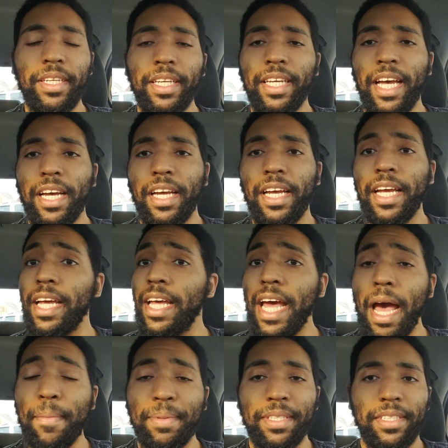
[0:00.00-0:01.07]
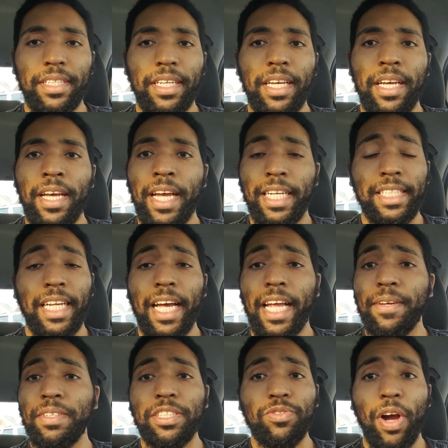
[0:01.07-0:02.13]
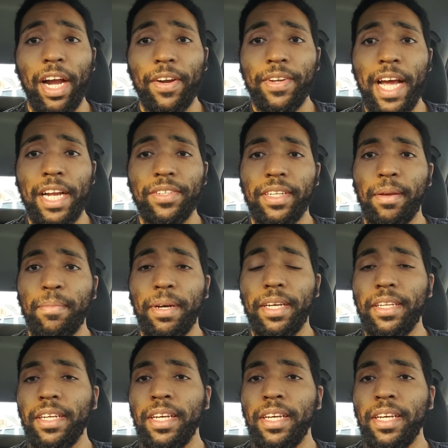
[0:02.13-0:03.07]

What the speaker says: It happens. It's not like he was a striker naturally, but,